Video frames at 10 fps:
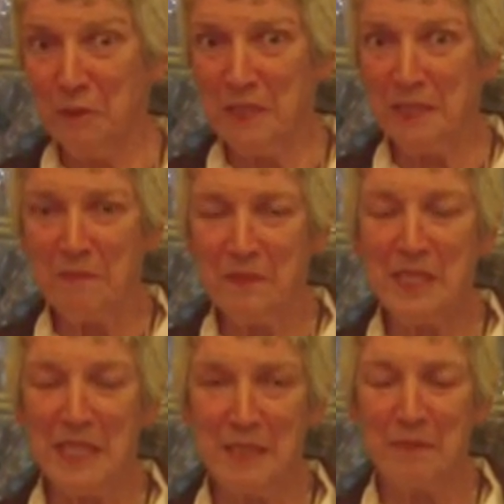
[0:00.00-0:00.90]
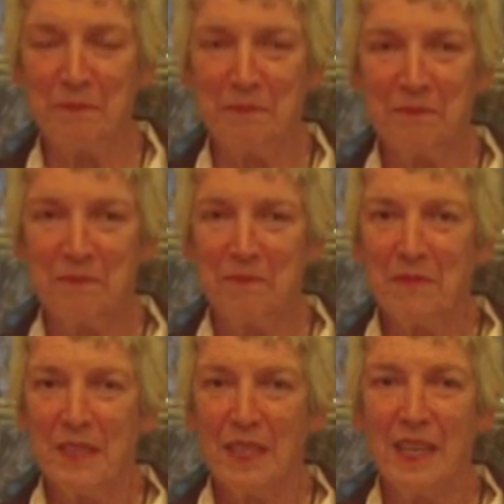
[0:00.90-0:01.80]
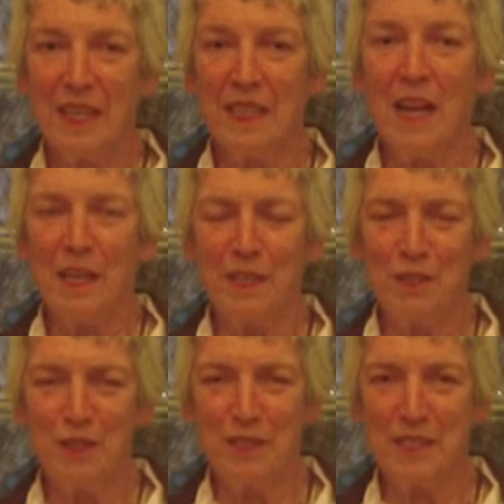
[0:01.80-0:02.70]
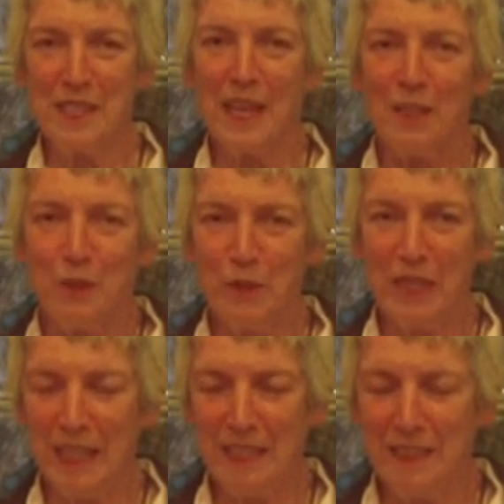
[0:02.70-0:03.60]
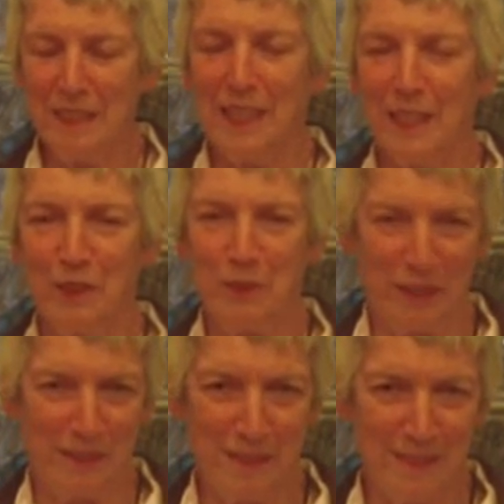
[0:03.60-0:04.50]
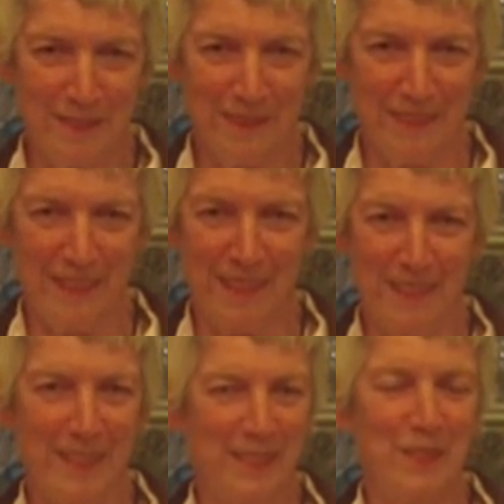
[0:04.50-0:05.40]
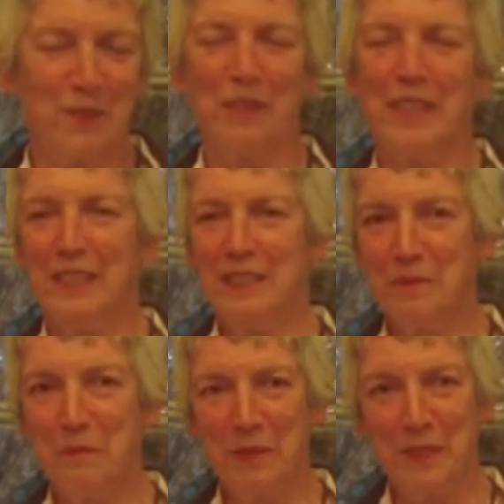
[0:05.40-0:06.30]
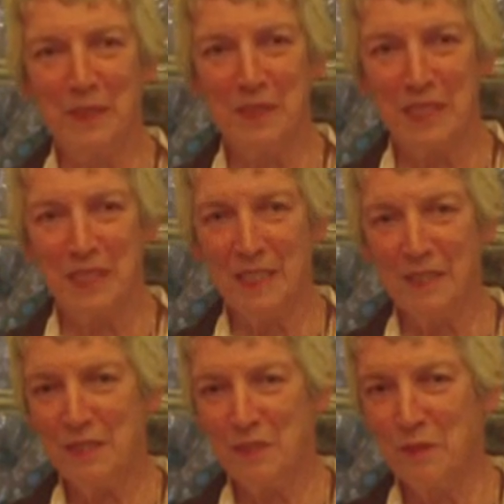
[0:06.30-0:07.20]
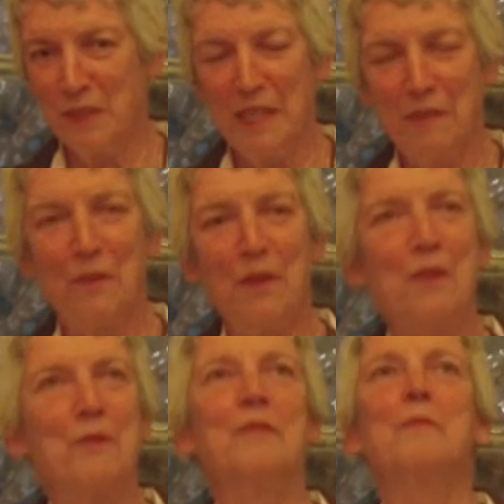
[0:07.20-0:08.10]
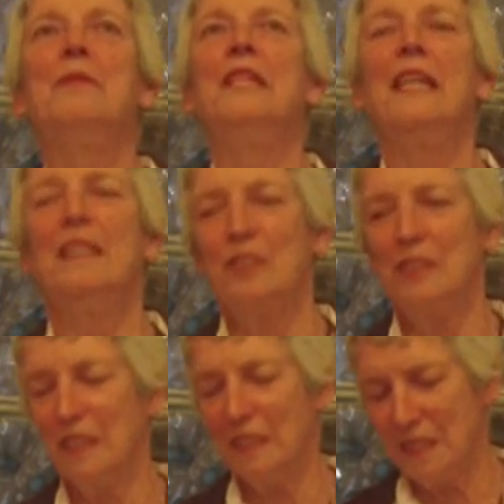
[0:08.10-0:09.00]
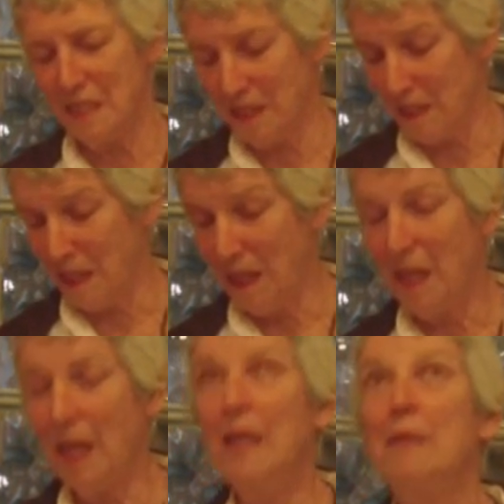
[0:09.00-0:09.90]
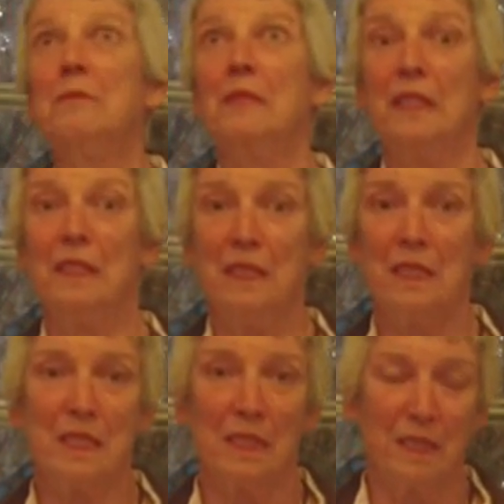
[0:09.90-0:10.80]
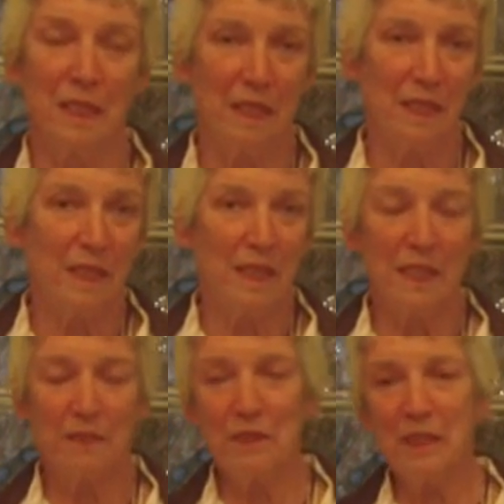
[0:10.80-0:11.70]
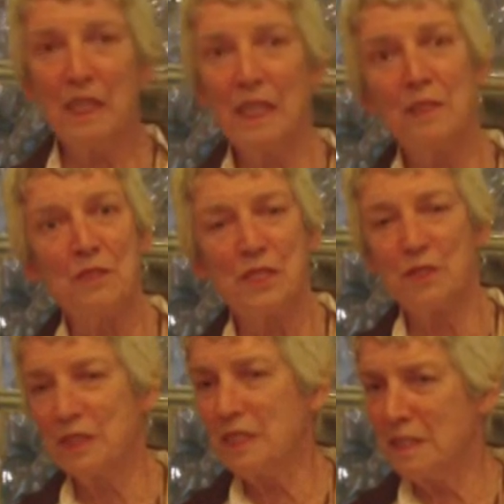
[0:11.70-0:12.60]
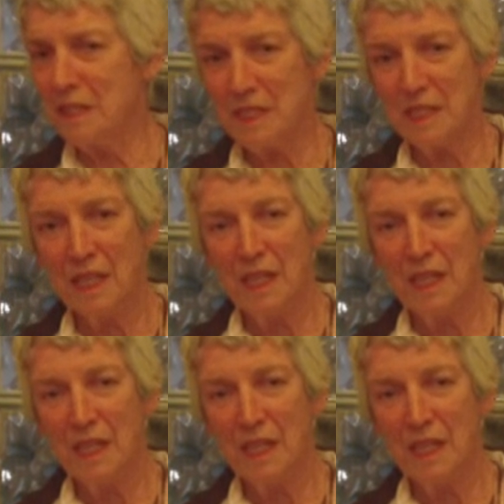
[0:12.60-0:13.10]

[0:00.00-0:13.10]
me, said, knowledge is educated ignorance. And I think that's great, because it is. You can have all the PhDs and the MDs and the everything else there is.